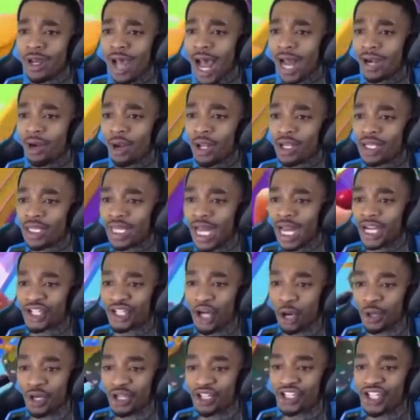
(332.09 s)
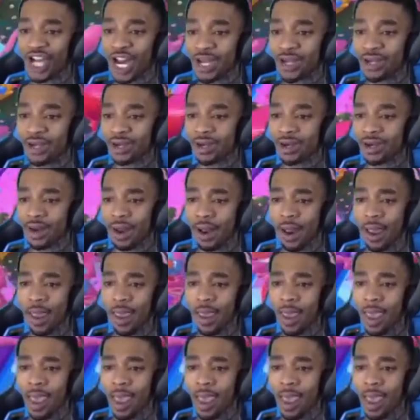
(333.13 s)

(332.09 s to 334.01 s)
I know you see that juke and shit. Ooh.